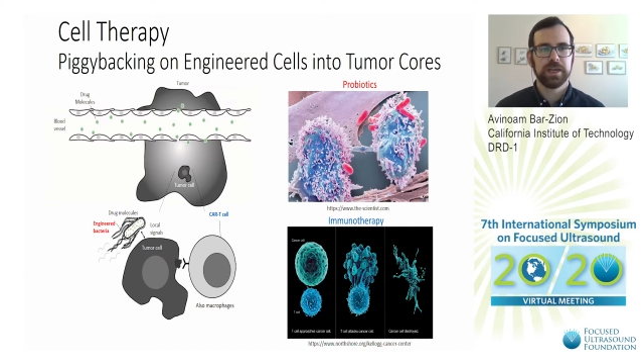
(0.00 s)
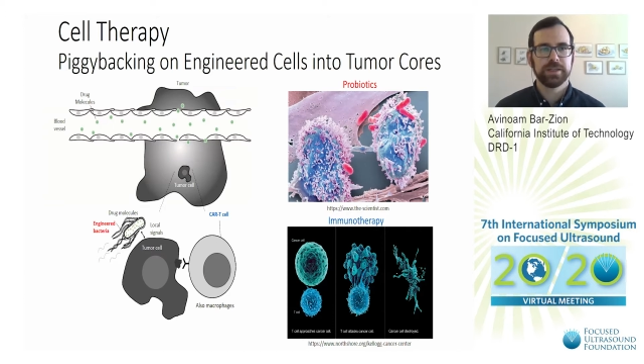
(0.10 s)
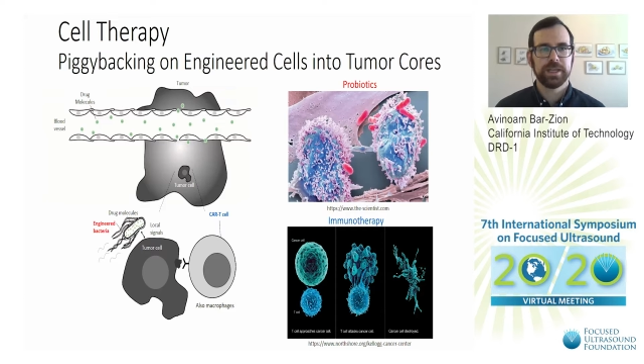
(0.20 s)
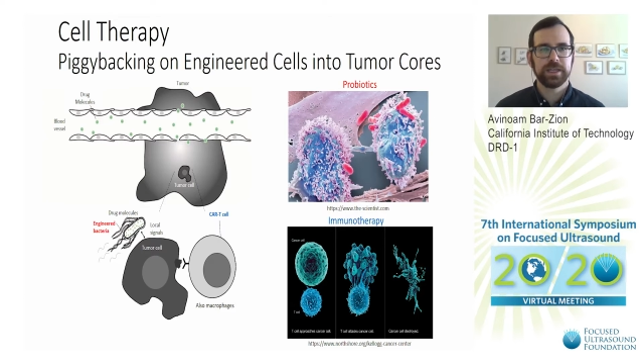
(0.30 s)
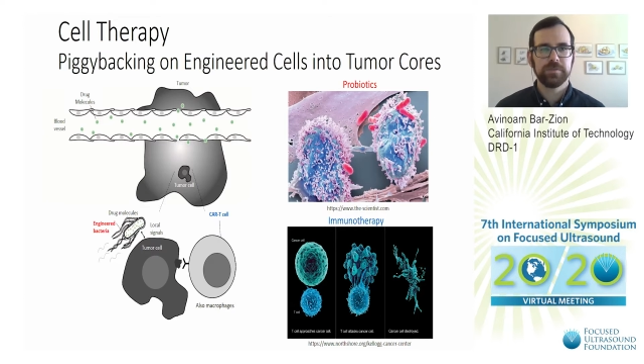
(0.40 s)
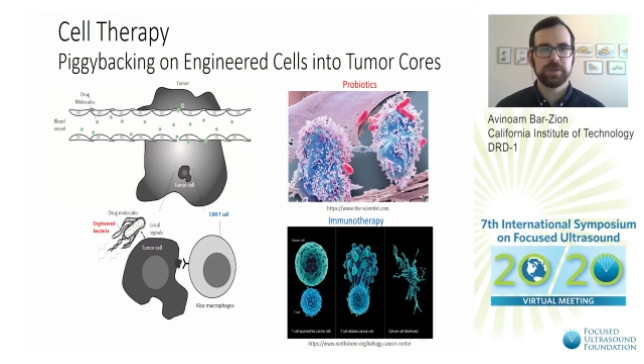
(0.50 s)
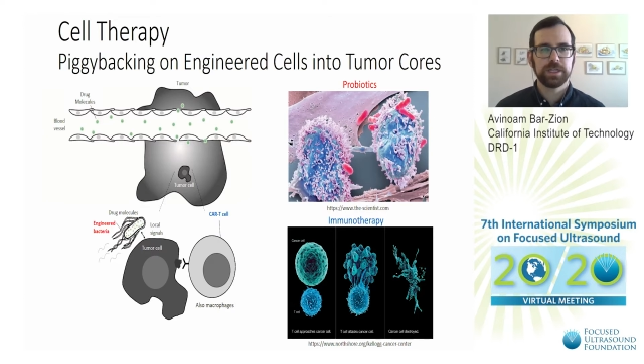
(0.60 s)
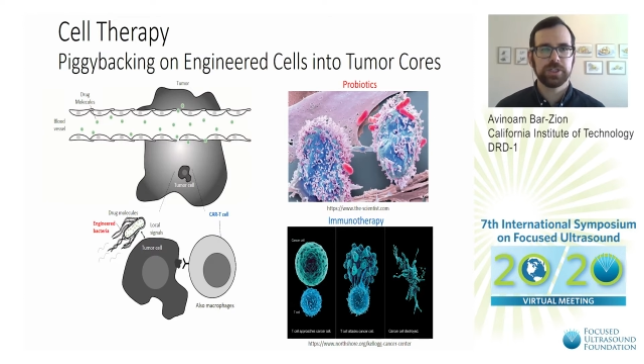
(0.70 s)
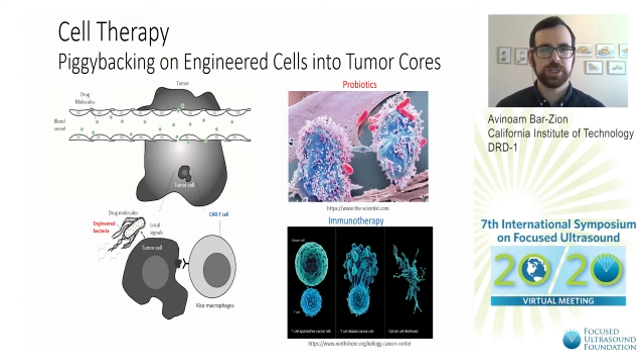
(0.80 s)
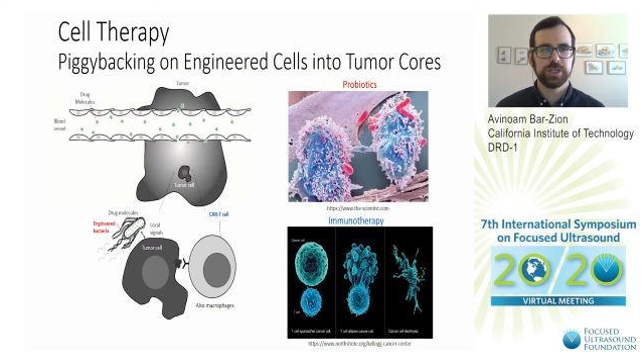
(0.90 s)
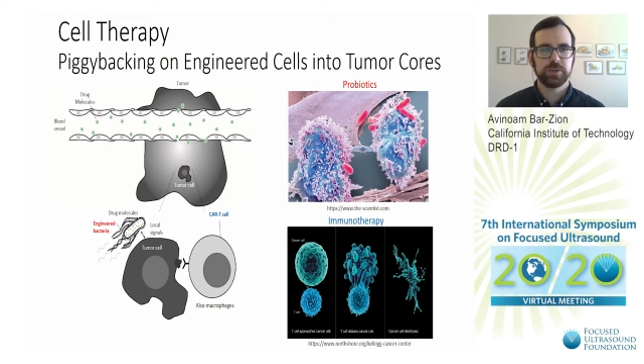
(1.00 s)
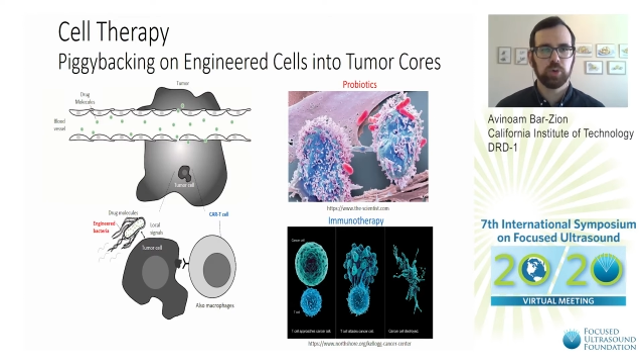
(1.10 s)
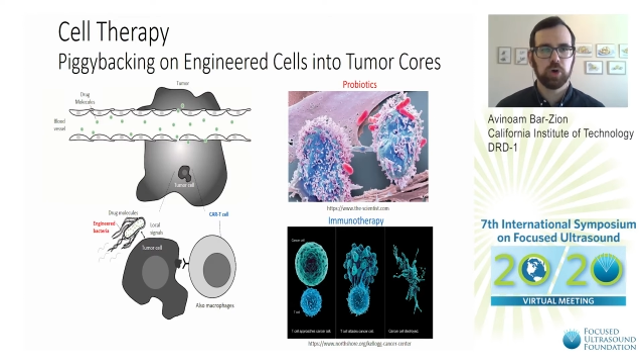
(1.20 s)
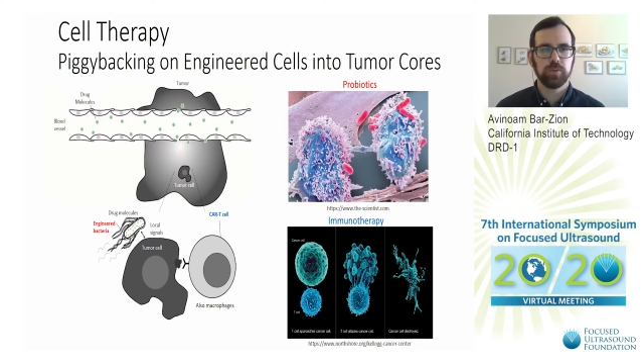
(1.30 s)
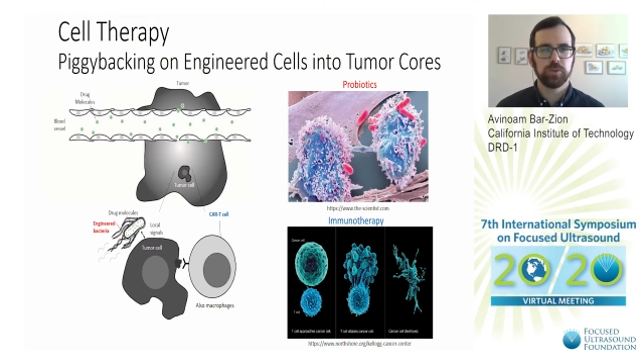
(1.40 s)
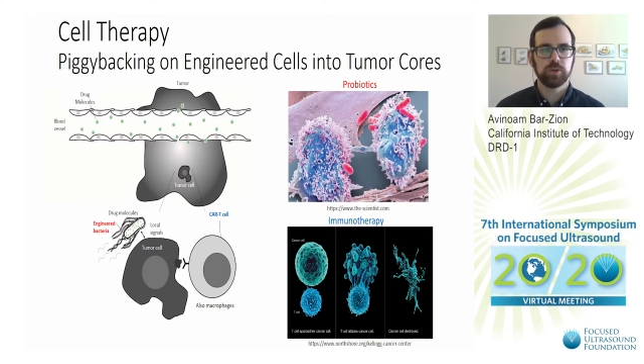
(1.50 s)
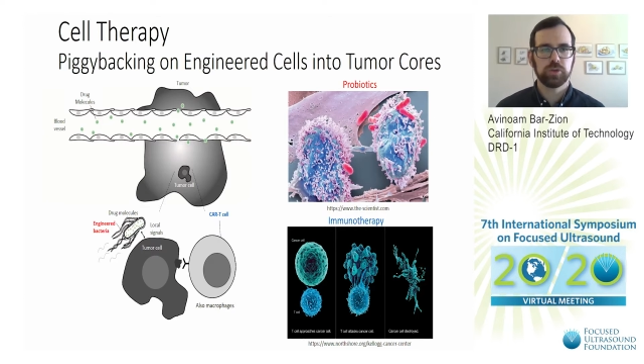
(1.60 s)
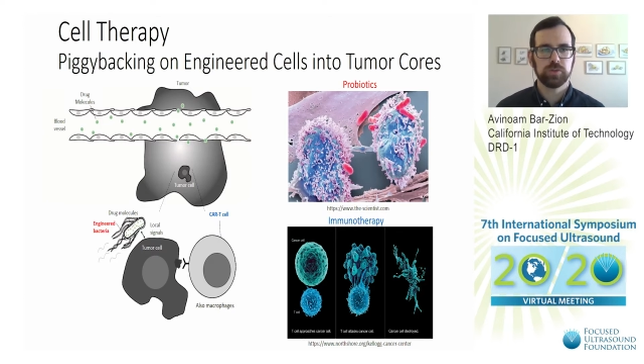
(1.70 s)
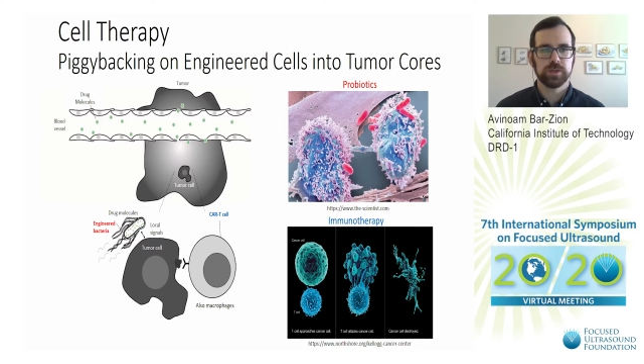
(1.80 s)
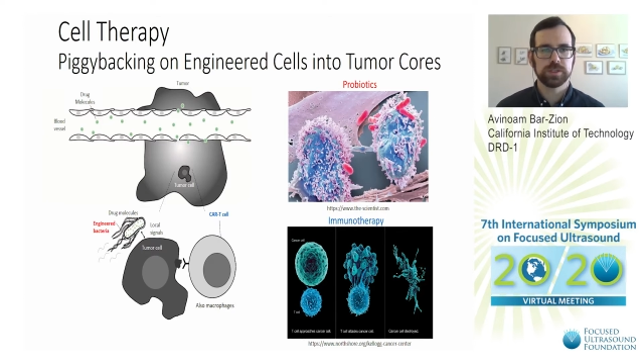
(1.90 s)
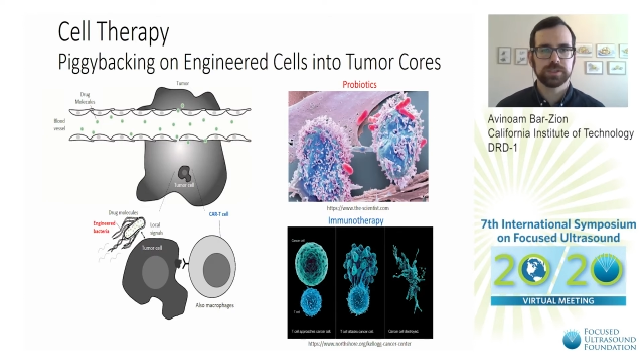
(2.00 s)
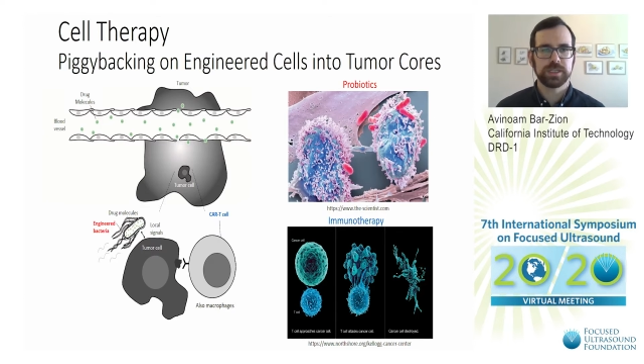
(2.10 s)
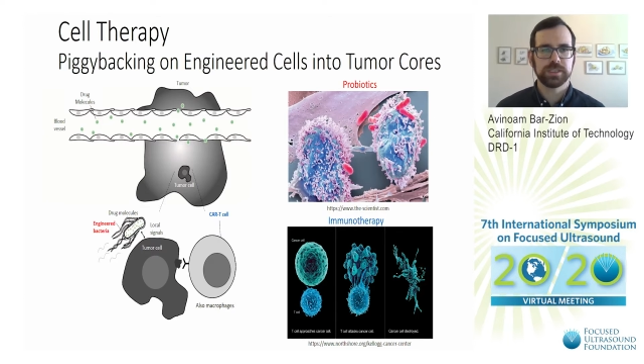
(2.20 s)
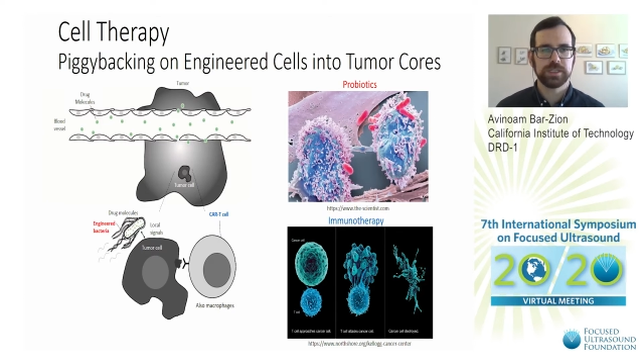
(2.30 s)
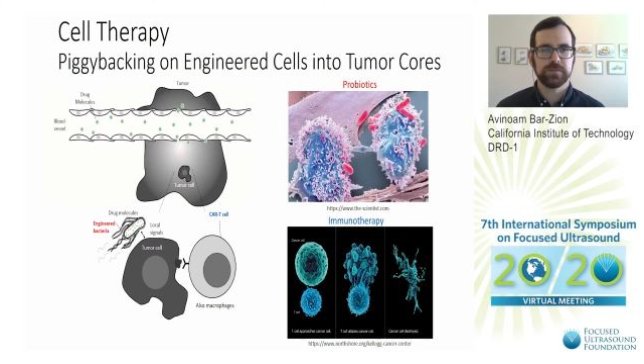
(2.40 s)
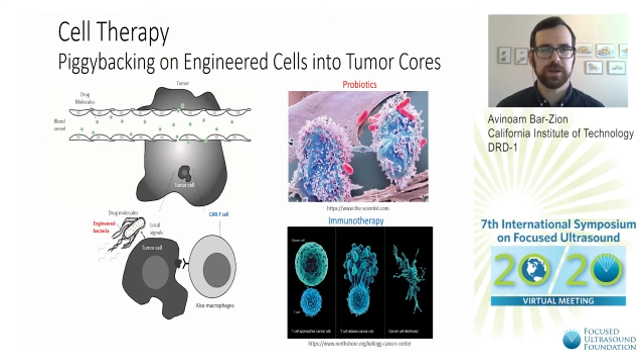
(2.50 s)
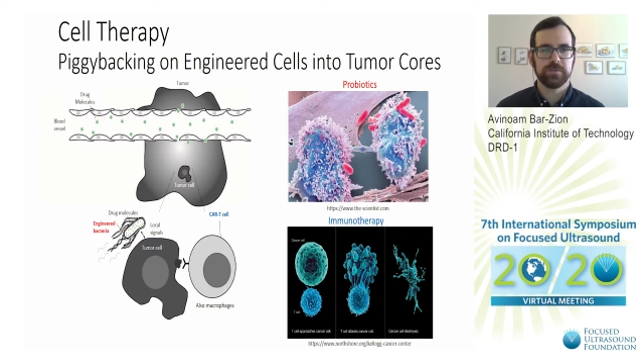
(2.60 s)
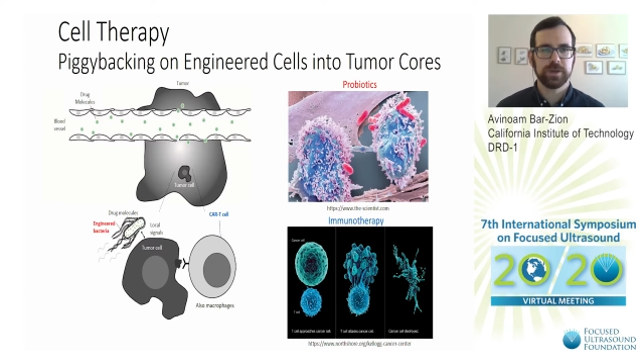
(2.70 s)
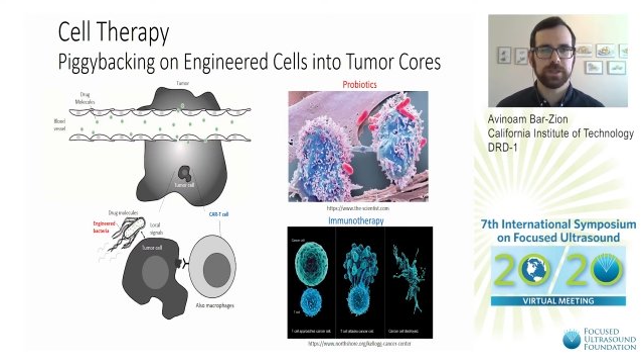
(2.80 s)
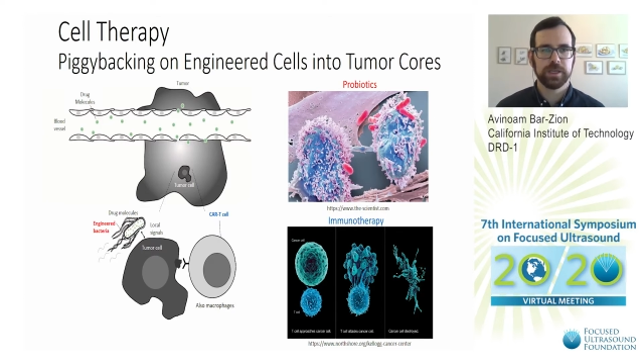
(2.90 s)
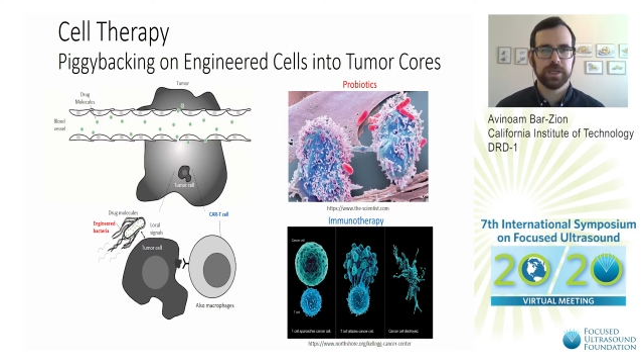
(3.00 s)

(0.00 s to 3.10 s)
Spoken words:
They can be engineered to home to tumors, sense the environment,